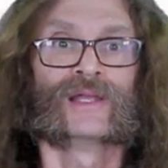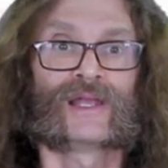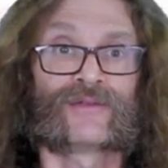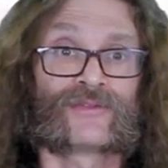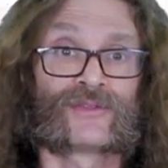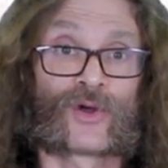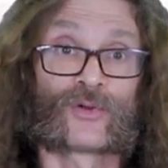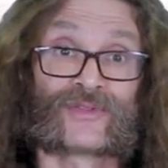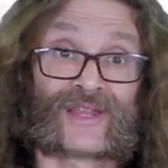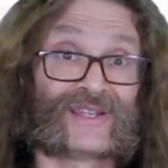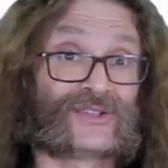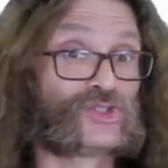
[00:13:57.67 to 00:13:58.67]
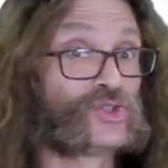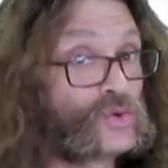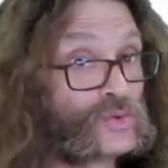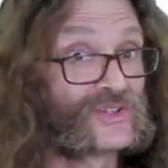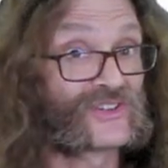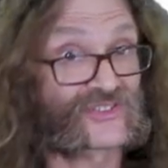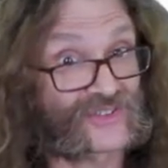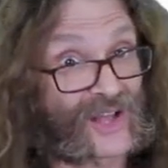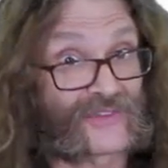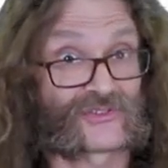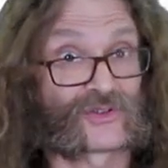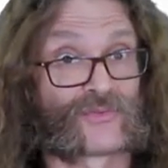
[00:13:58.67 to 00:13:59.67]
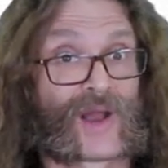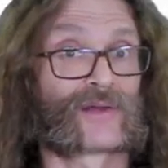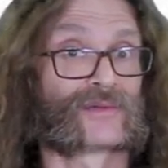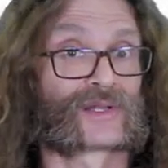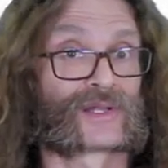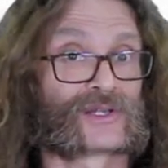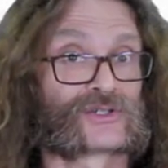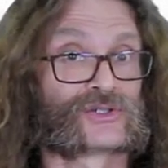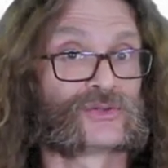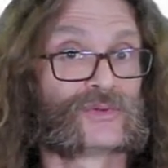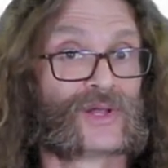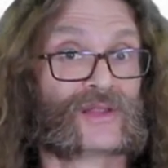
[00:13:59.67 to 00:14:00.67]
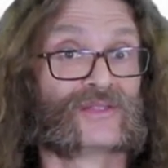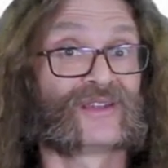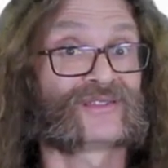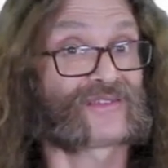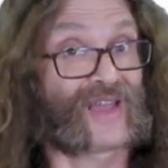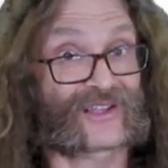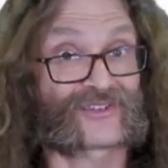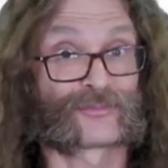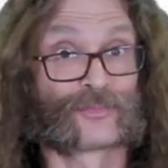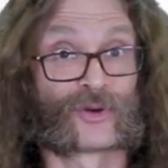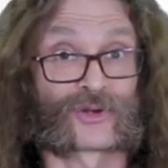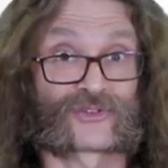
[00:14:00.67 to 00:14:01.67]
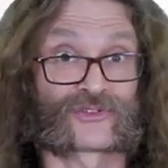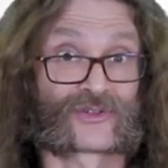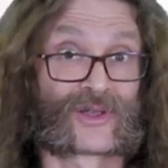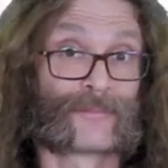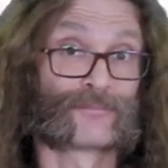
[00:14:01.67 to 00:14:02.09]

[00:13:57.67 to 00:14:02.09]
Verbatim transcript: Even though they do discuss the rounding issue, the textbook's